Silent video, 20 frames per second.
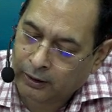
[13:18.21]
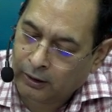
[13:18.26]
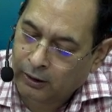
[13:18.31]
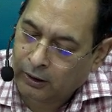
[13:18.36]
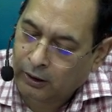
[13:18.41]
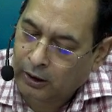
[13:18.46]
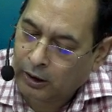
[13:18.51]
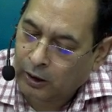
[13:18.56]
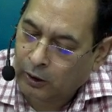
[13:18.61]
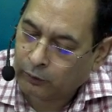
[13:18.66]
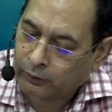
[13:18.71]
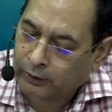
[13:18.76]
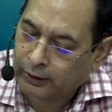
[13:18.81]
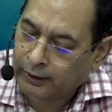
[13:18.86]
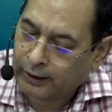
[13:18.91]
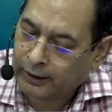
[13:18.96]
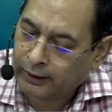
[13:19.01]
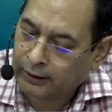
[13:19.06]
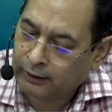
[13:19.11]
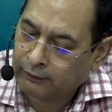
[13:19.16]
how can I
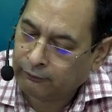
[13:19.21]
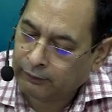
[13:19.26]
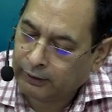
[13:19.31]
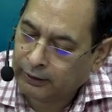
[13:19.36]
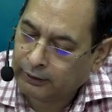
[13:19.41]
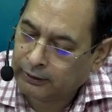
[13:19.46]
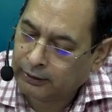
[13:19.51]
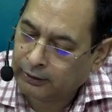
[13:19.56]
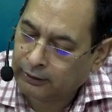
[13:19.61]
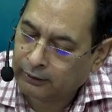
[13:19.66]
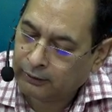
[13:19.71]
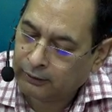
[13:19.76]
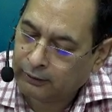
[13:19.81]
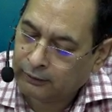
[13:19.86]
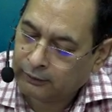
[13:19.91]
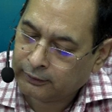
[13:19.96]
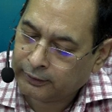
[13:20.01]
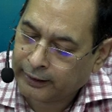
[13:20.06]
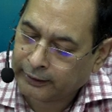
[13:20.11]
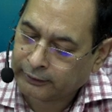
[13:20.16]
evade the
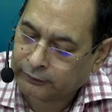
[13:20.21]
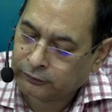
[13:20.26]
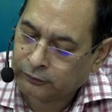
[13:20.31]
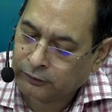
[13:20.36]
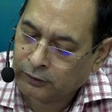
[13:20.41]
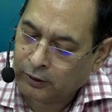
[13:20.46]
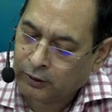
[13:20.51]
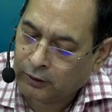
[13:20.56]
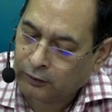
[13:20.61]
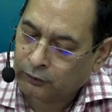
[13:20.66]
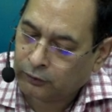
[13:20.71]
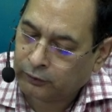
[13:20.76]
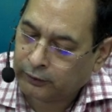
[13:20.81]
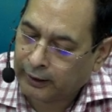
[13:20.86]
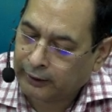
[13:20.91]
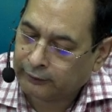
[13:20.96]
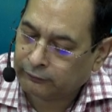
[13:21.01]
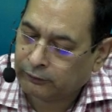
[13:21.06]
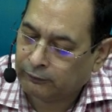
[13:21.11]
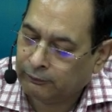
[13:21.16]
tax?
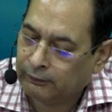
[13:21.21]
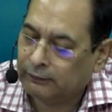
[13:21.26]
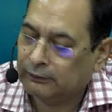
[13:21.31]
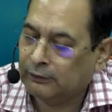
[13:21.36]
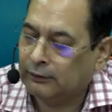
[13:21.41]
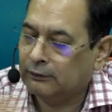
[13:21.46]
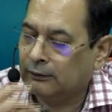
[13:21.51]
Tax evasion